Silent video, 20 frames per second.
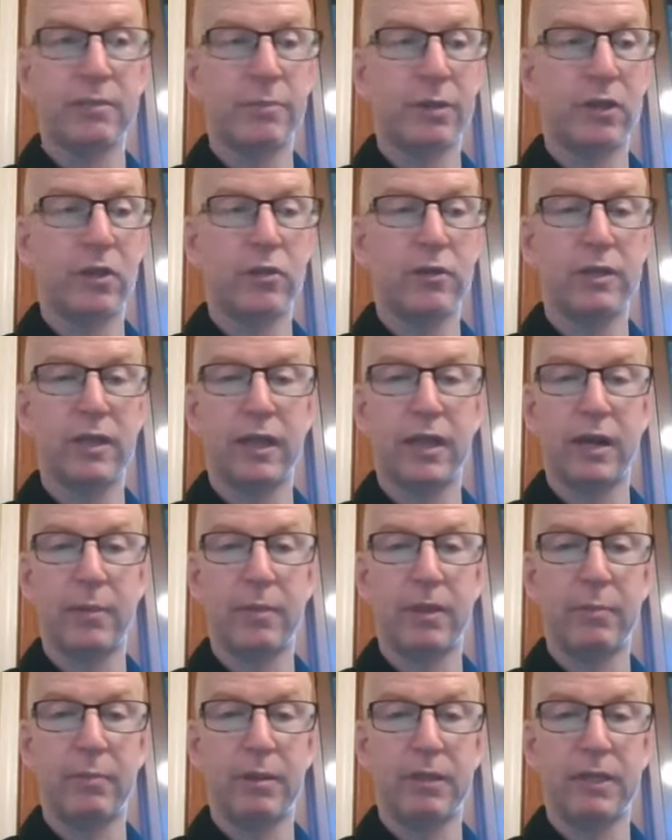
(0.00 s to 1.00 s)
because they're going to
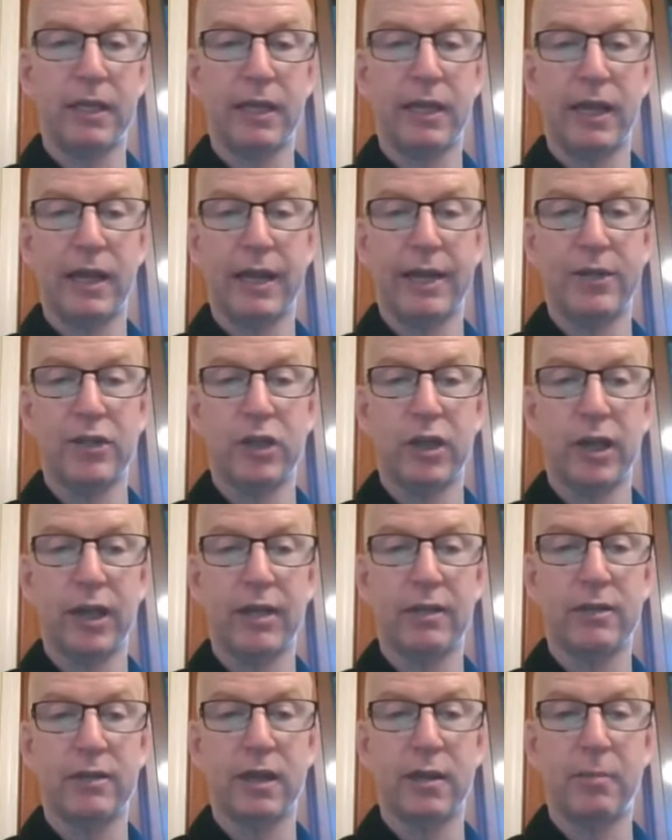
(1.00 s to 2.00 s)
be particular
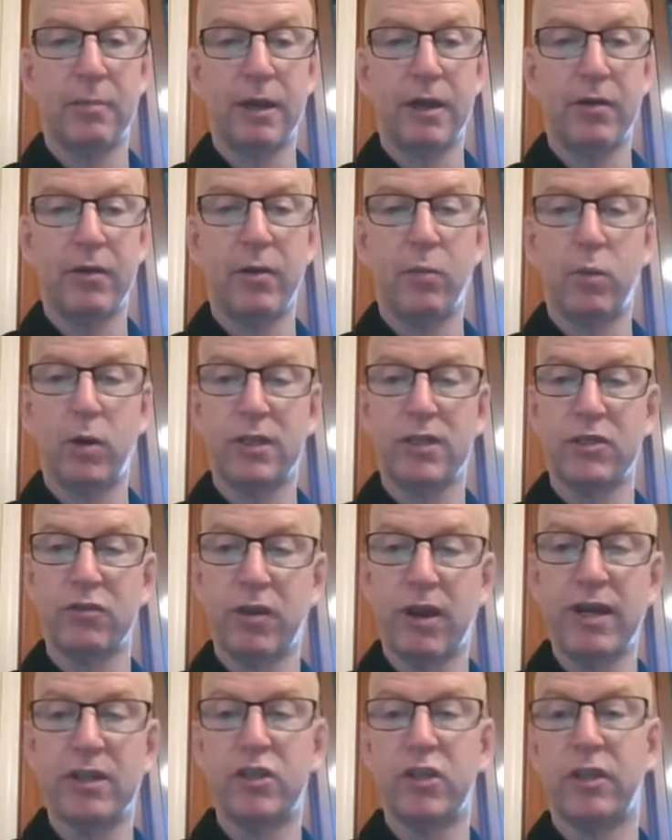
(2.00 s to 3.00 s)
educators that are better in one
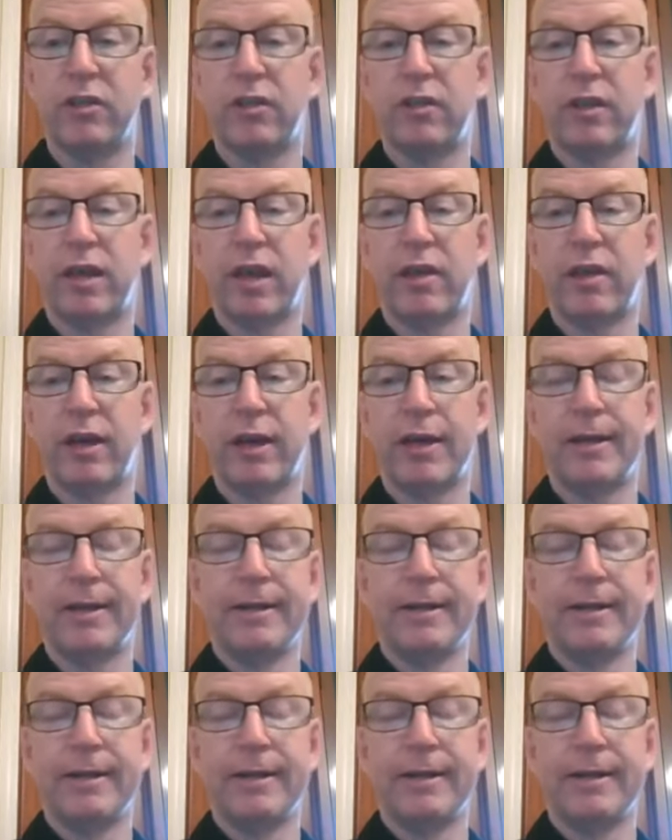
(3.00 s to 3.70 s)
strategy than the other.